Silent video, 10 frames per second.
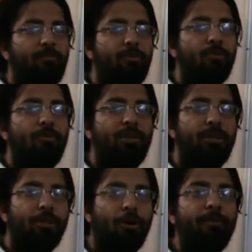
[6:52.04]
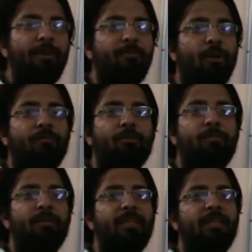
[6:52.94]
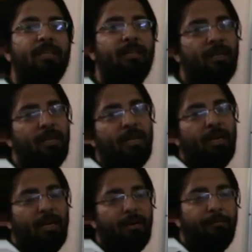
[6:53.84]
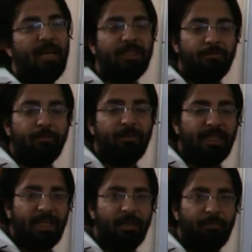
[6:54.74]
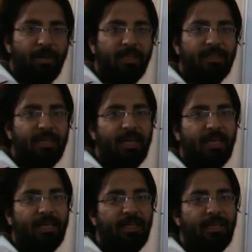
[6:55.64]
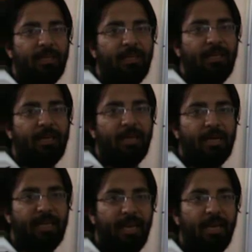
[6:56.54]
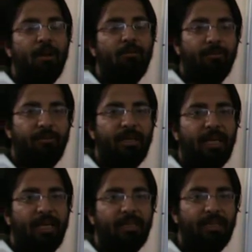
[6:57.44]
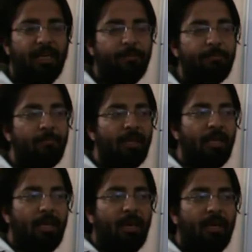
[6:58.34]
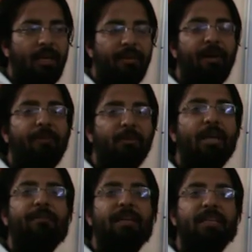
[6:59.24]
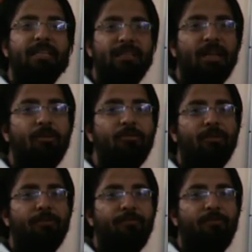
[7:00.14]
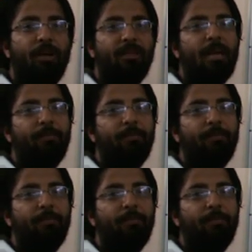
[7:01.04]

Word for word: to show me what would be the uh, maximum retail price that I can gain out of it and then uh, if I have to give any discount for that